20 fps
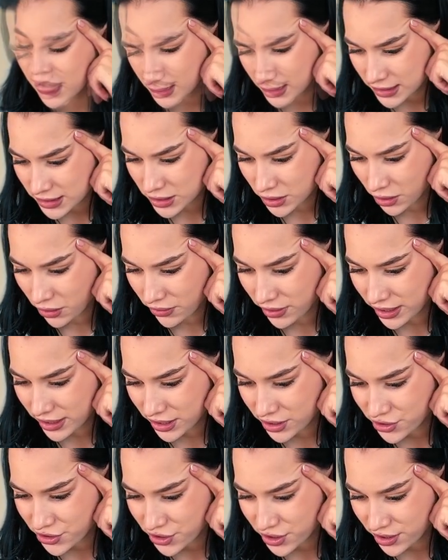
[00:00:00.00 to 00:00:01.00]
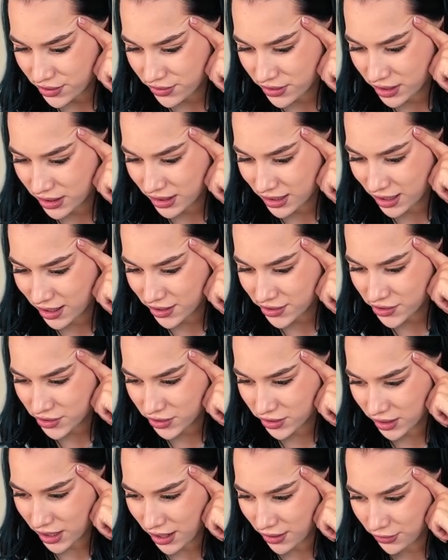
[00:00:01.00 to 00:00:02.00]
It's already achieved another
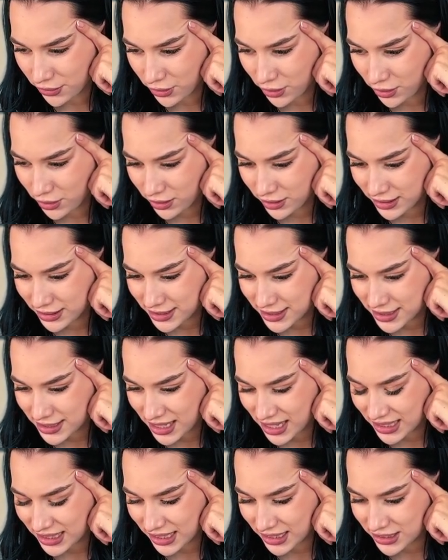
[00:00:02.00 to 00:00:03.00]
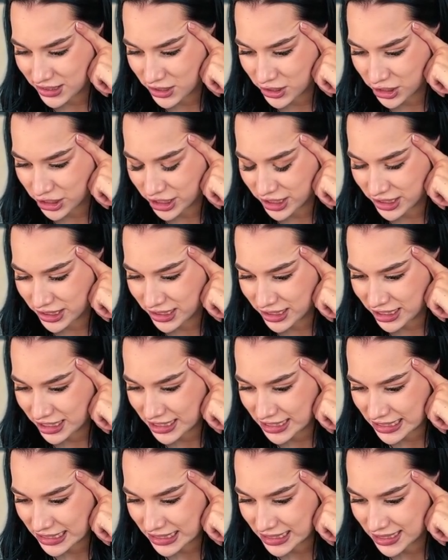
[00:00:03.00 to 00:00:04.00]
level. It's not that good.
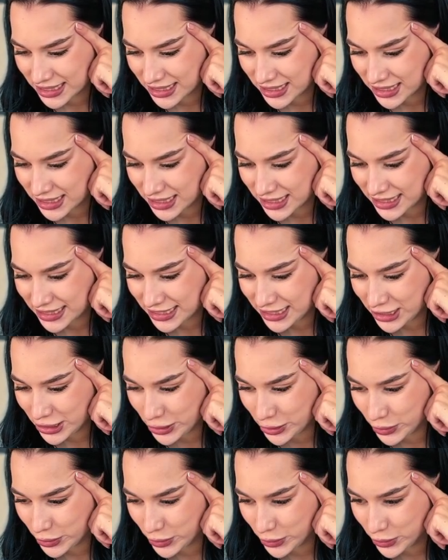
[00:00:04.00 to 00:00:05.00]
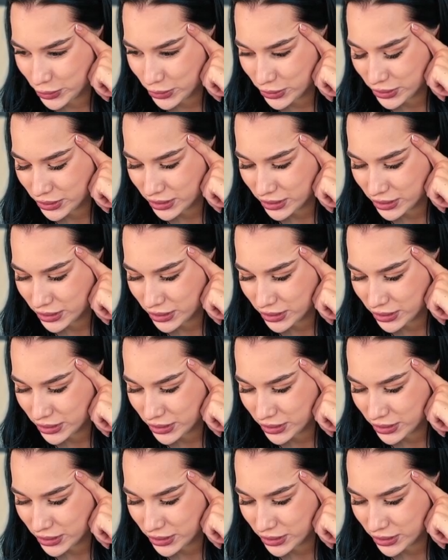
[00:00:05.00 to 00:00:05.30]
New.